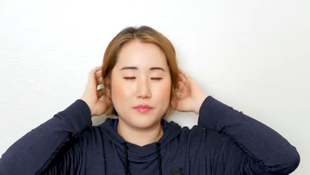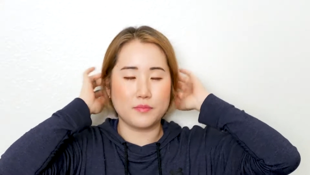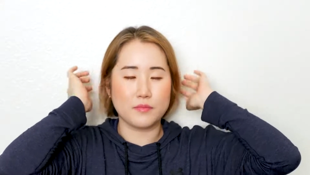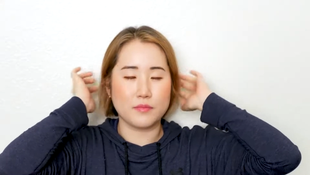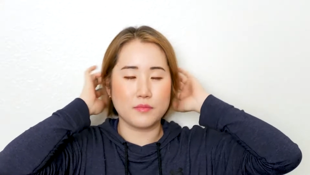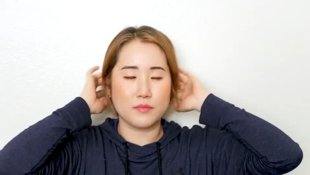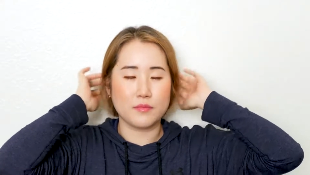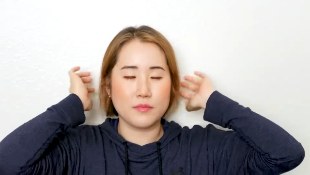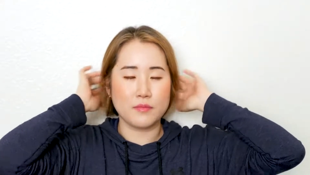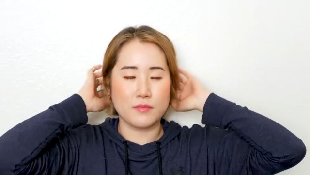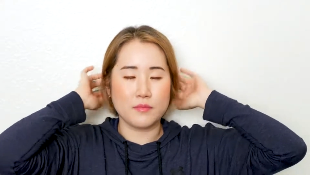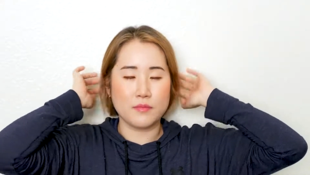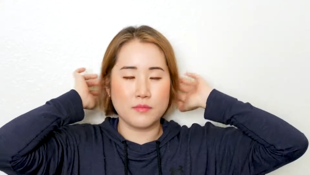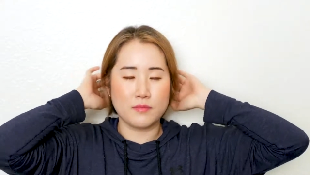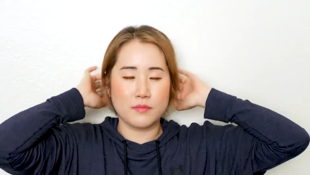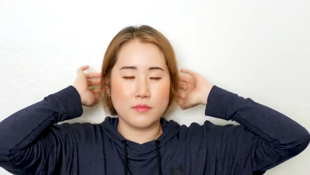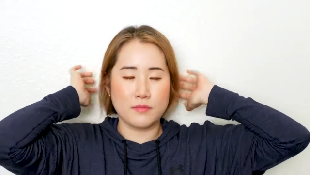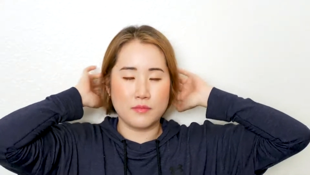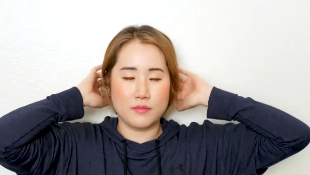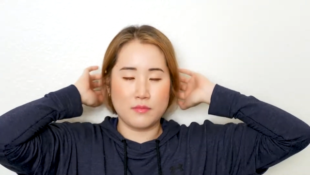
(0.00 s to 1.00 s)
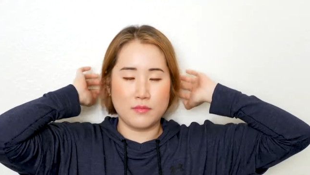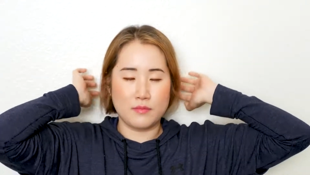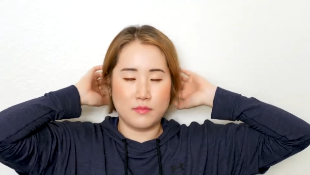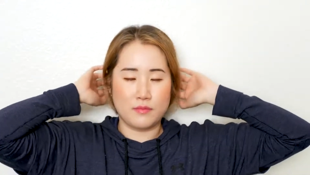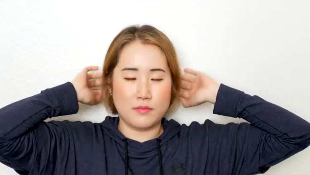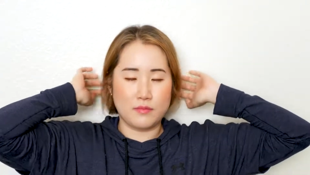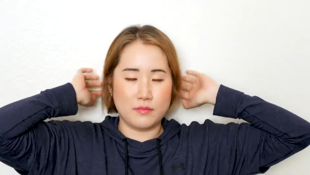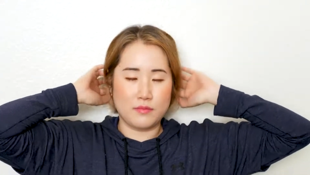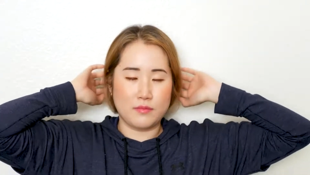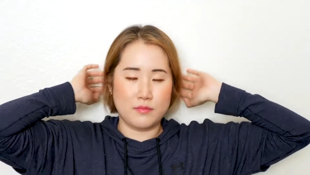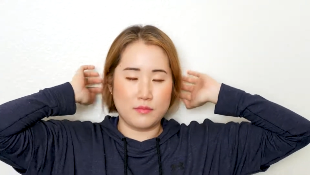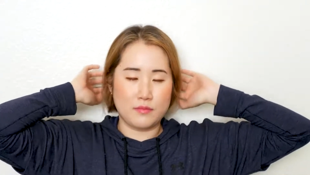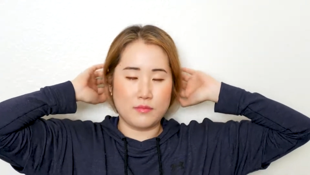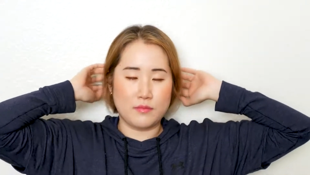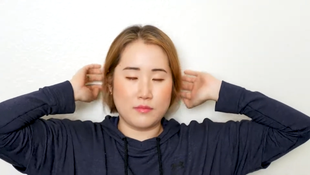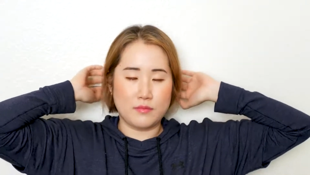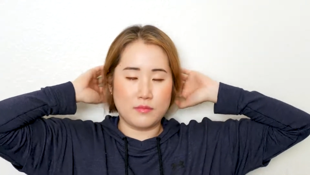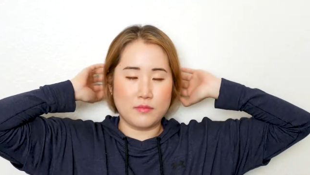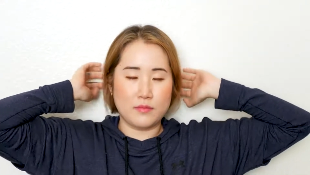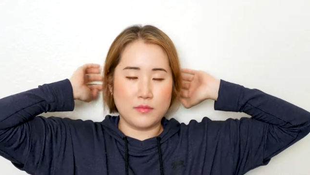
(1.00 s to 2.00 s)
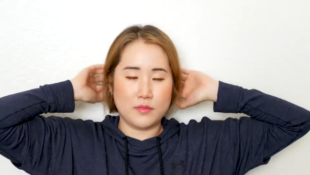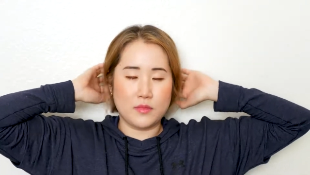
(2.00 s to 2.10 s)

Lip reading: Nothing is said.